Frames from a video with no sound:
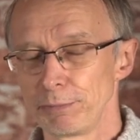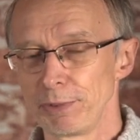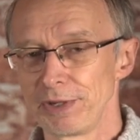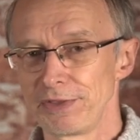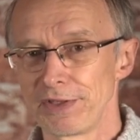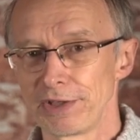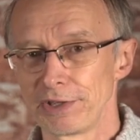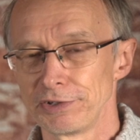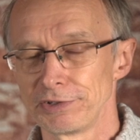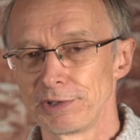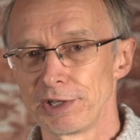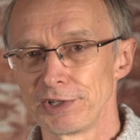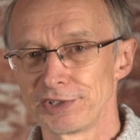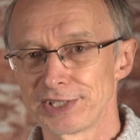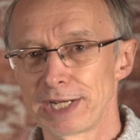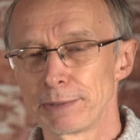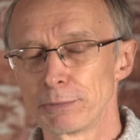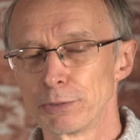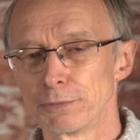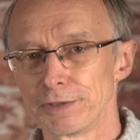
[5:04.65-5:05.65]
those
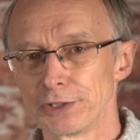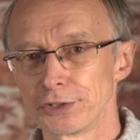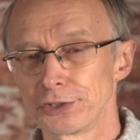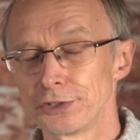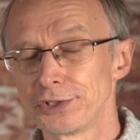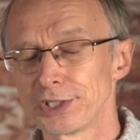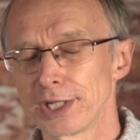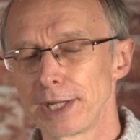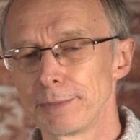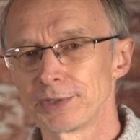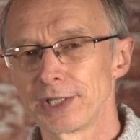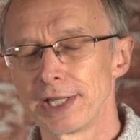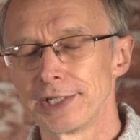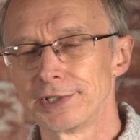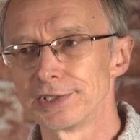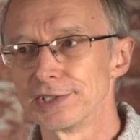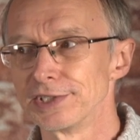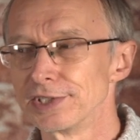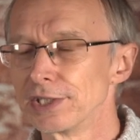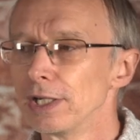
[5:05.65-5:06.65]
anamorphic 2x
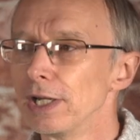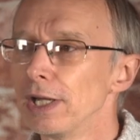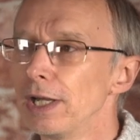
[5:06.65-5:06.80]
lenses.